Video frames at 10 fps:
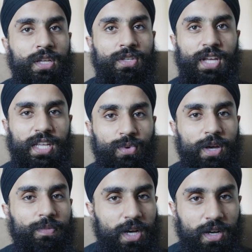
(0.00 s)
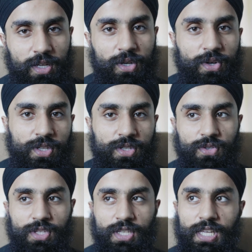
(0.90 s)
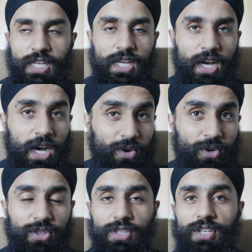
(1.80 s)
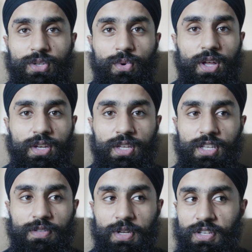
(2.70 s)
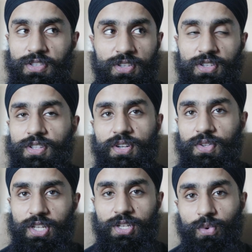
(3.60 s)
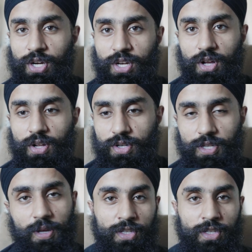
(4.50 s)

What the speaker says: So that's why I'm kind of curious to see how good this quality is, because this is literally $20.